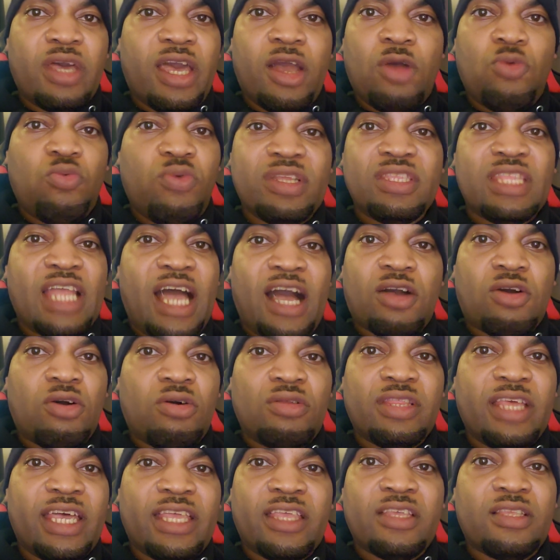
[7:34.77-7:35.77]
and we're not
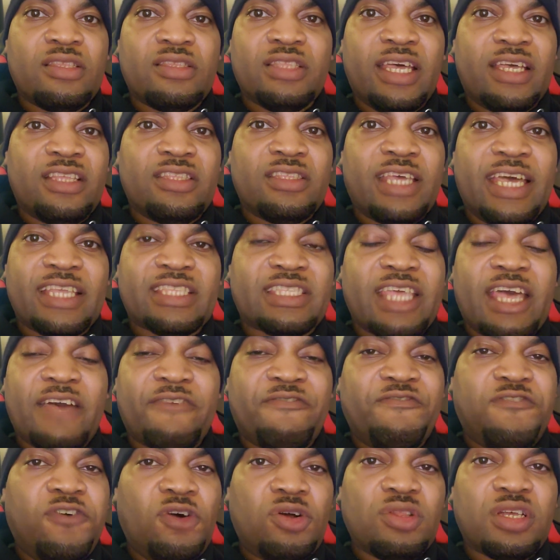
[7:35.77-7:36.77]
going to let
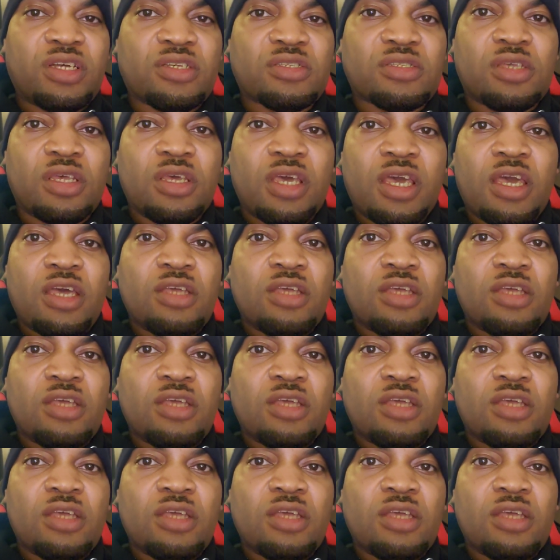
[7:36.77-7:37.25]
that fool us.